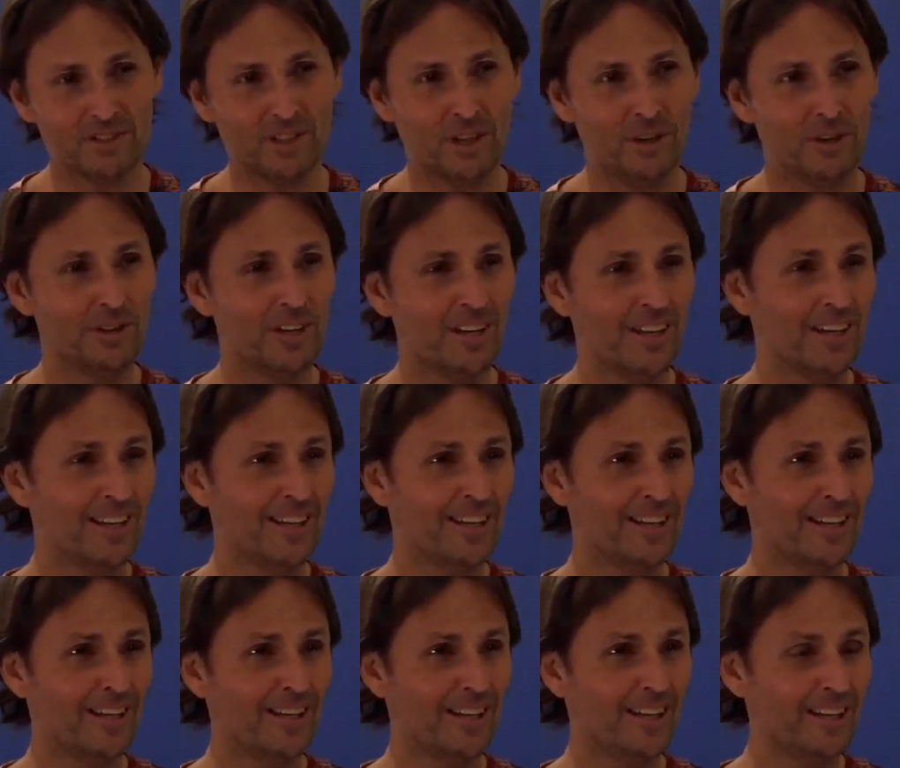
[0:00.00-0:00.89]
So
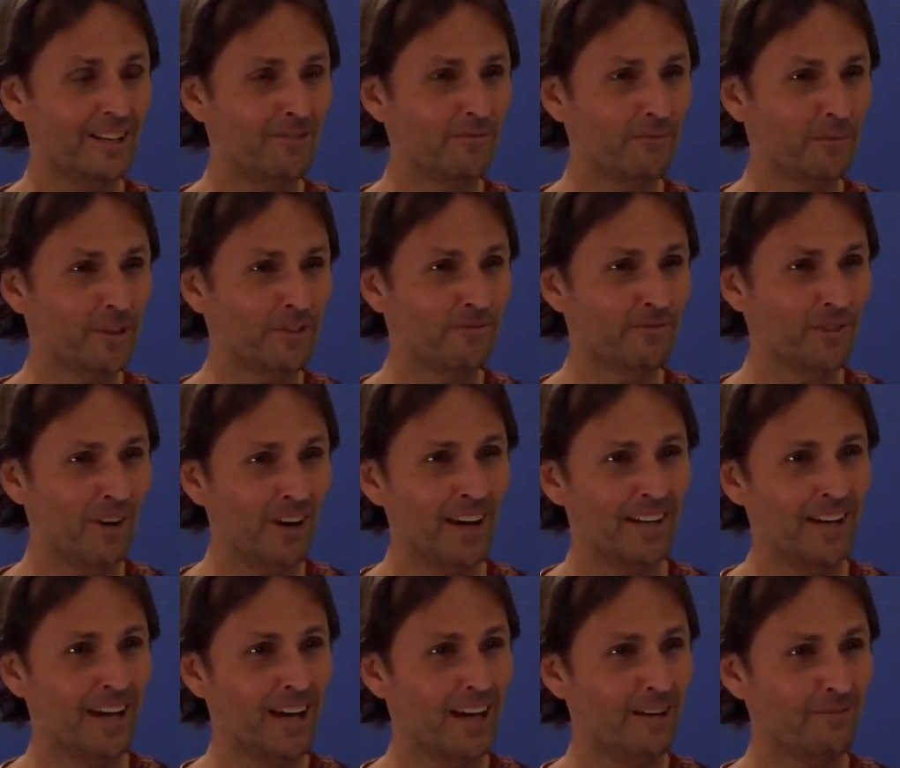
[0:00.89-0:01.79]
if we
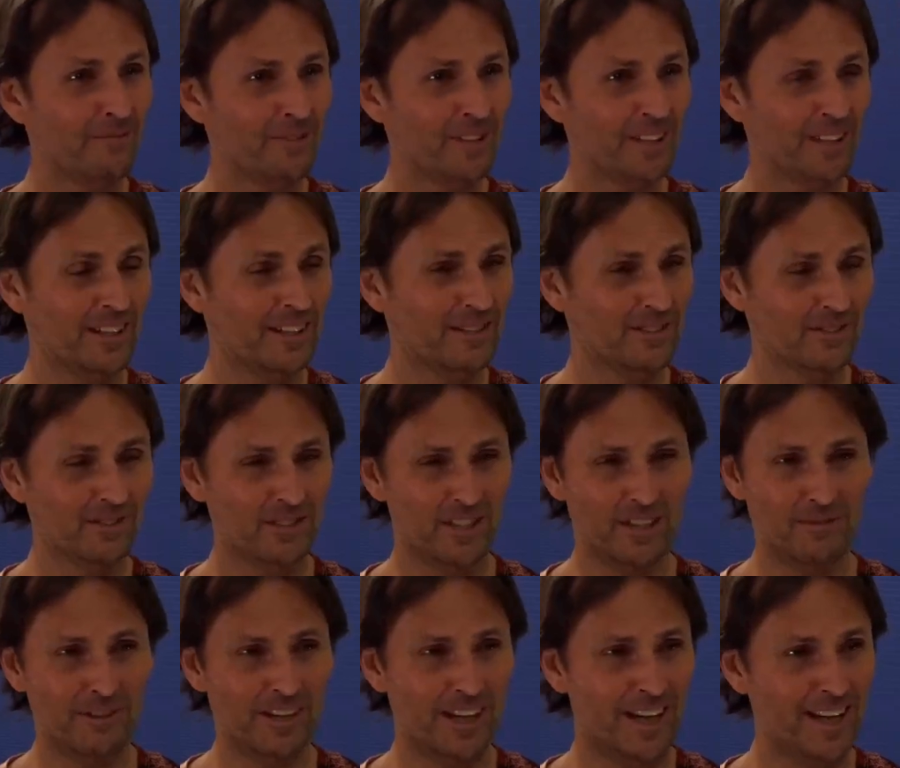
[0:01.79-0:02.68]
find after
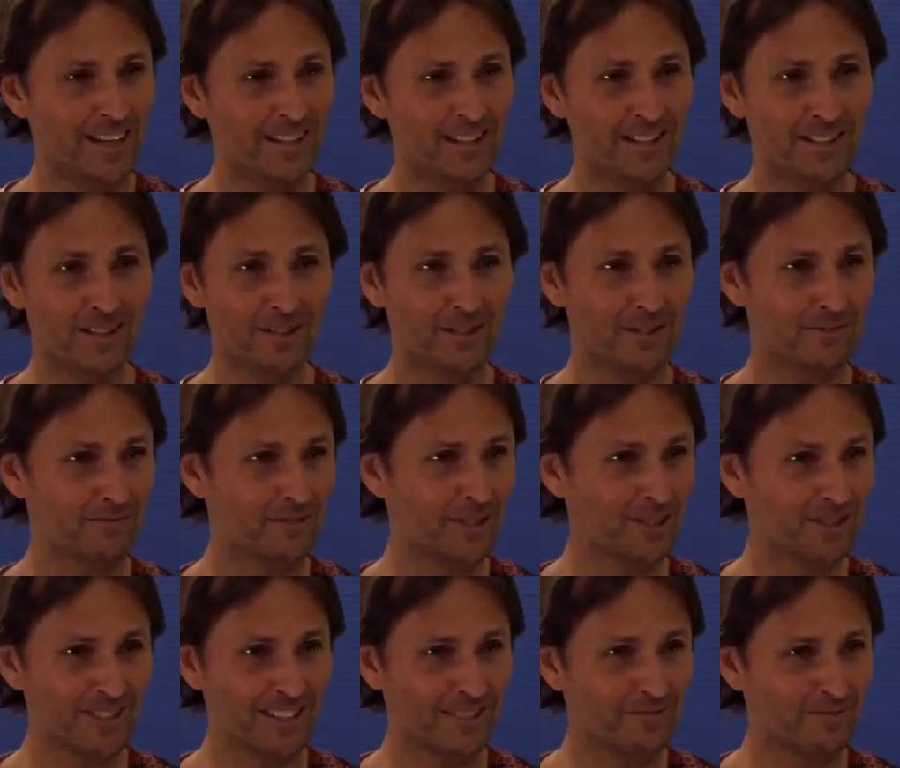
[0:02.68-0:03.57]
7, 8 years of
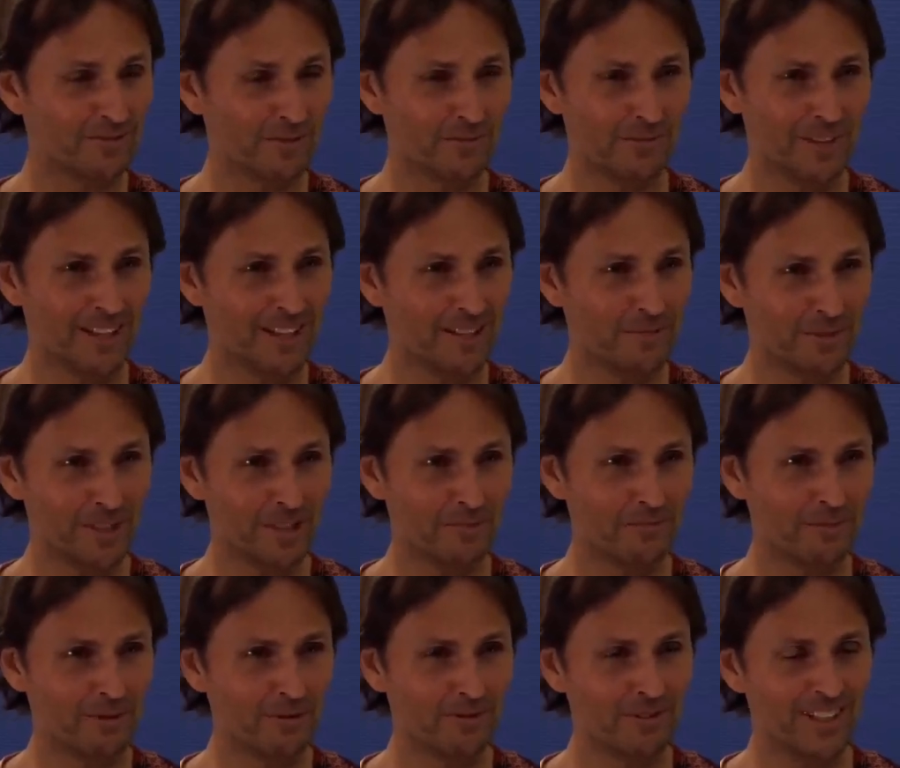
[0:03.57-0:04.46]
listening for many
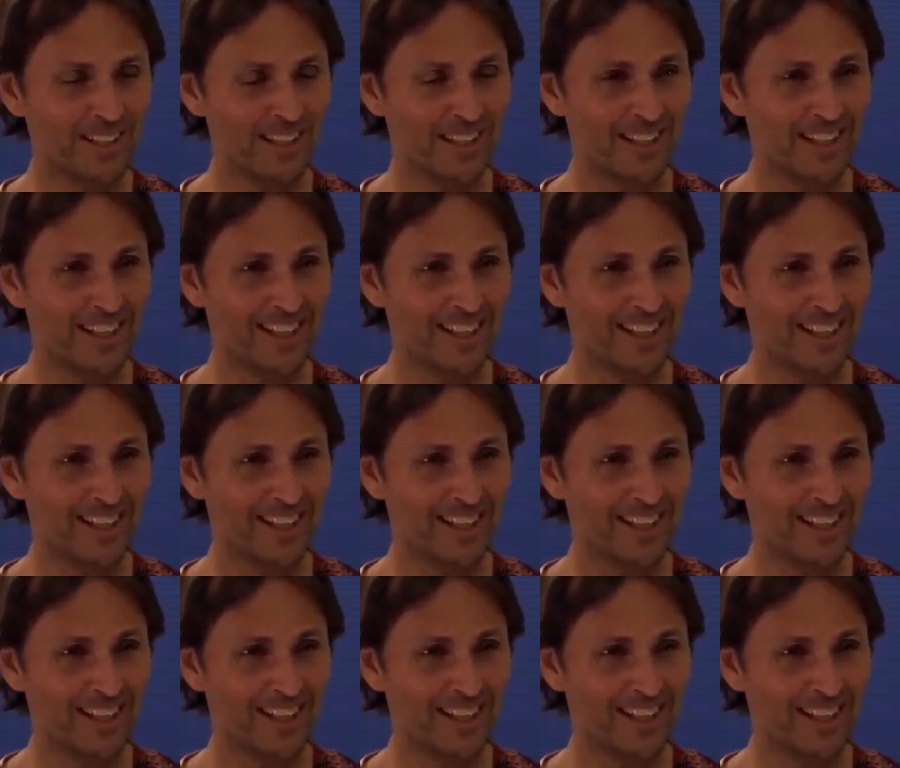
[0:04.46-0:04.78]
people